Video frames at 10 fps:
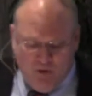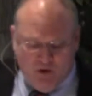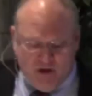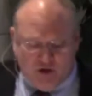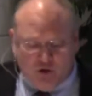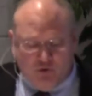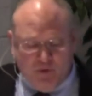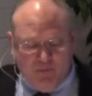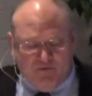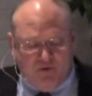what he told
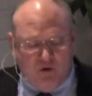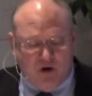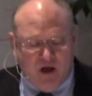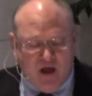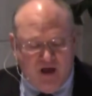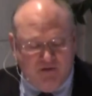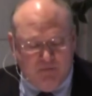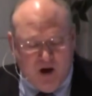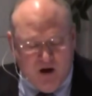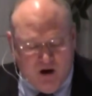me before I have
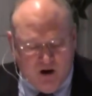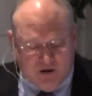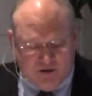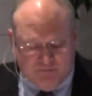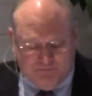in my heart.